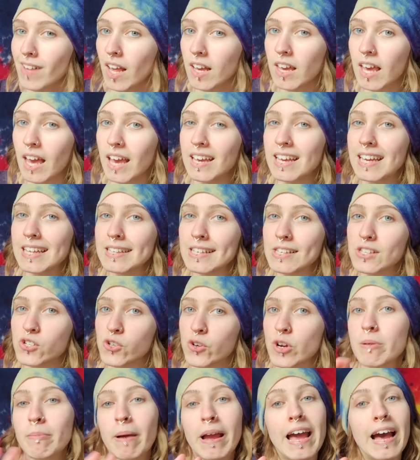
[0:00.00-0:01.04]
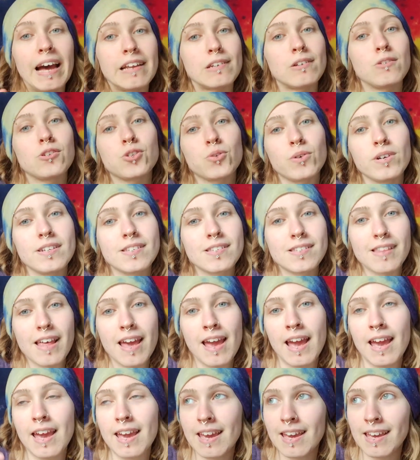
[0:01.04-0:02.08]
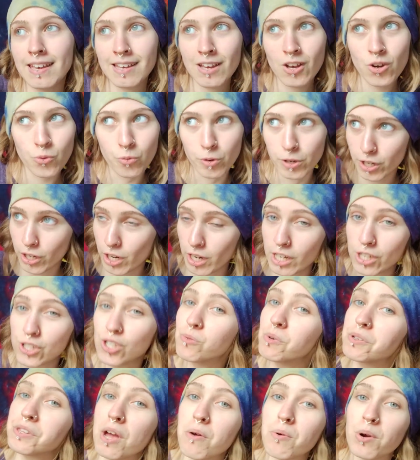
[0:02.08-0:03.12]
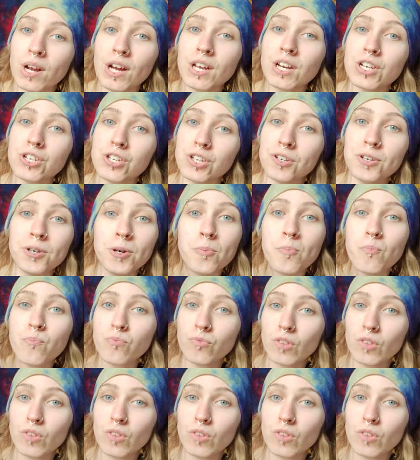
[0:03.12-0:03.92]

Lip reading: Okay, in this dream, I had no choice. They were going to do what they were going to do.